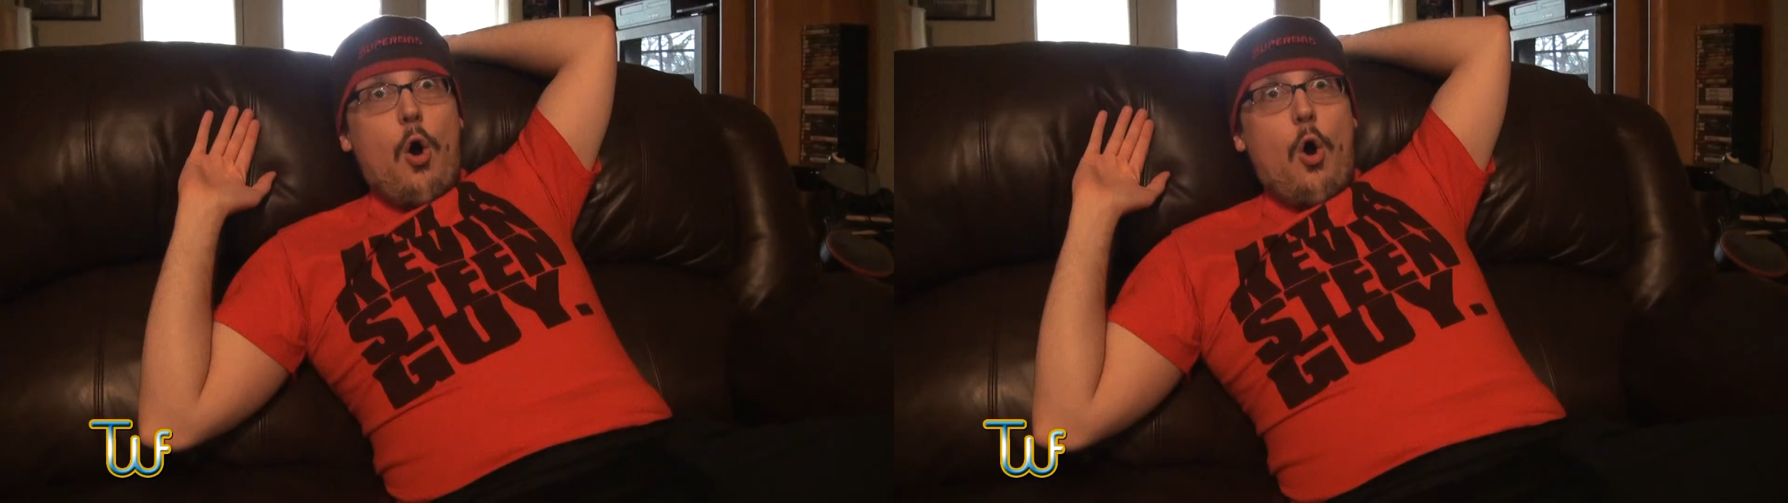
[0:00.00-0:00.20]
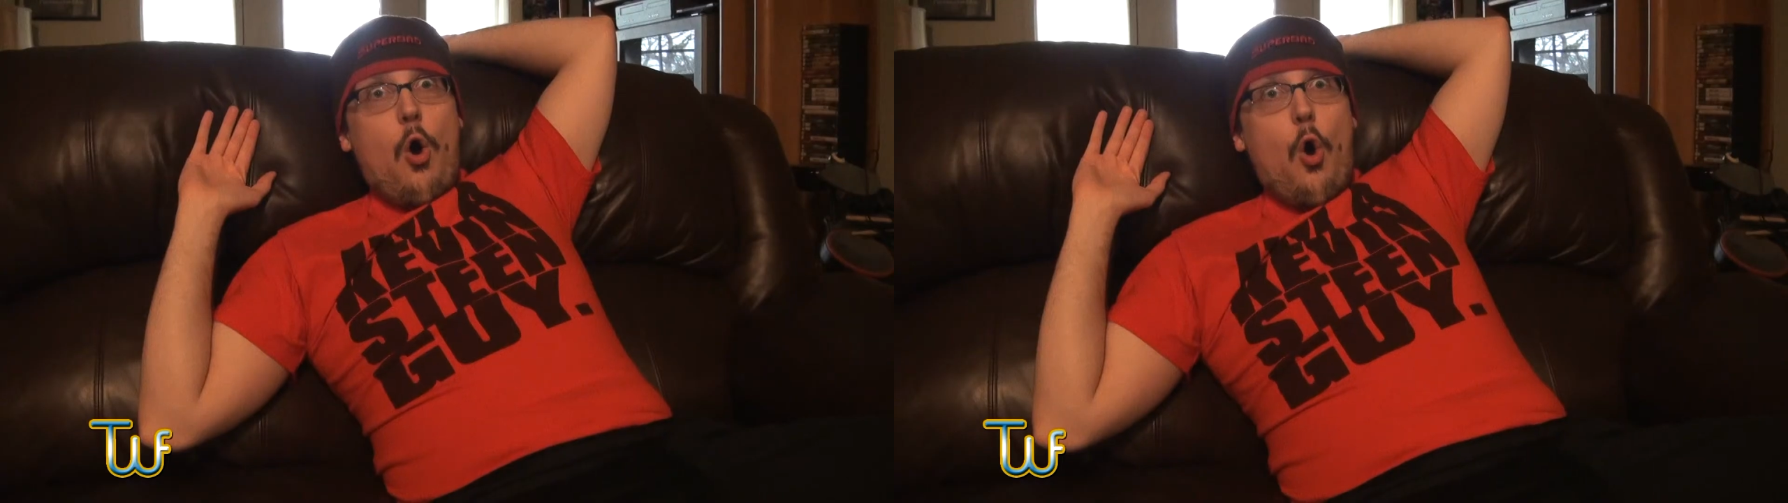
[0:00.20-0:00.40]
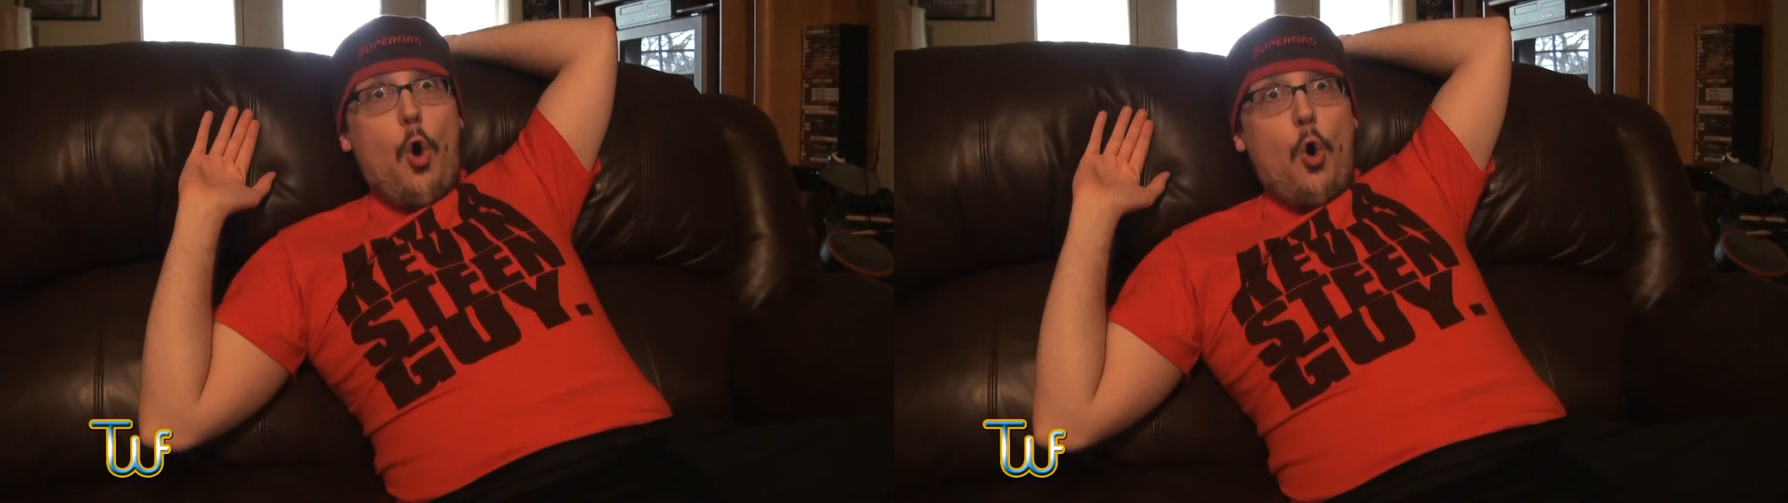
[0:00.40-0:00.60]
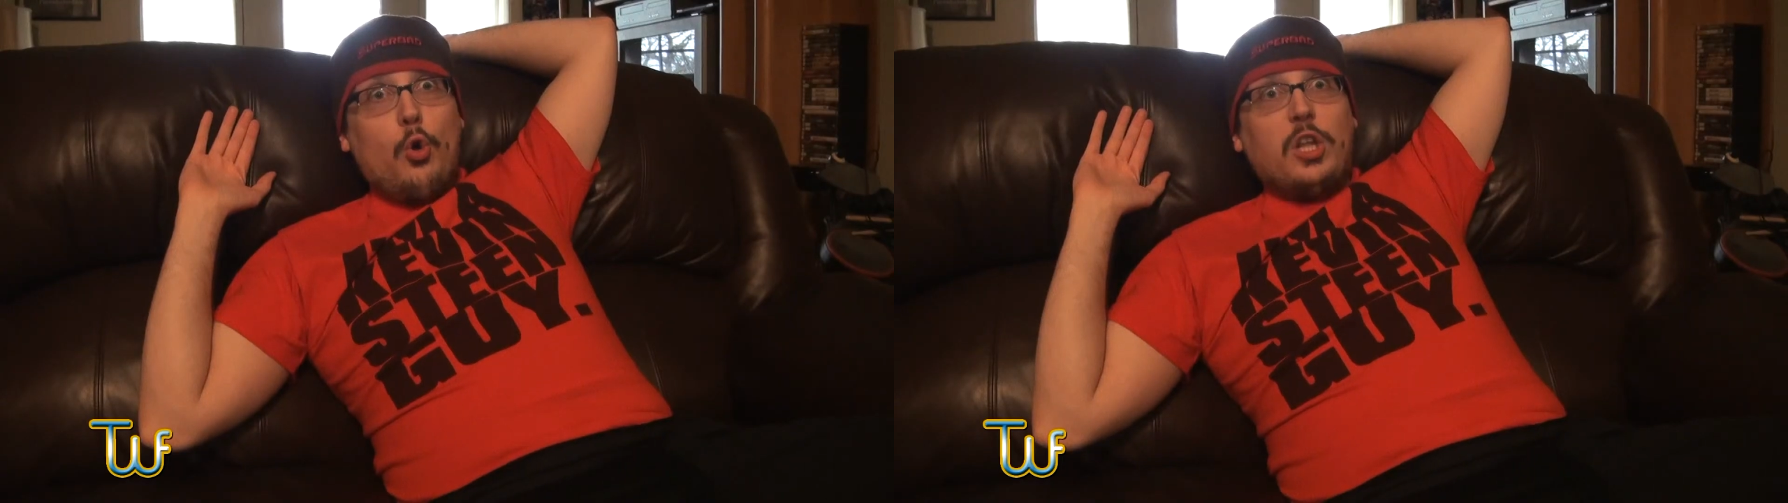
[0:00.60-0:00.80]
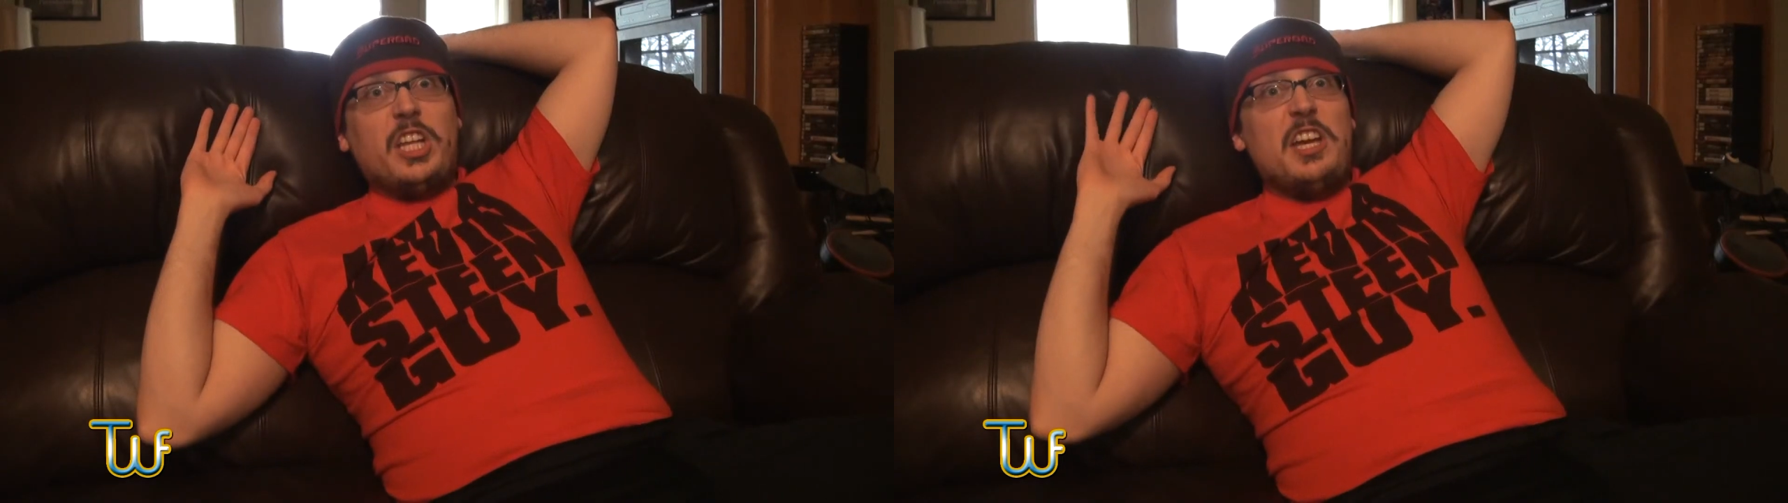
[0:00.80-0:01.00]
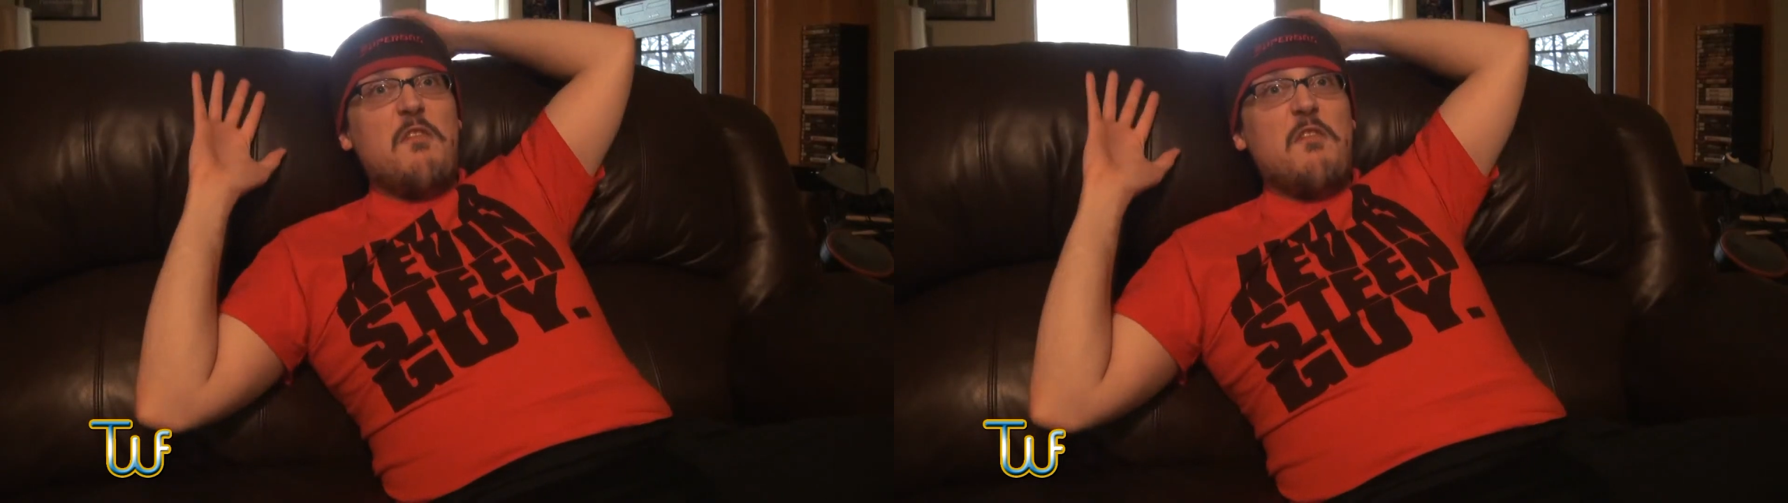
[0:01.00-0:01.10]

Holy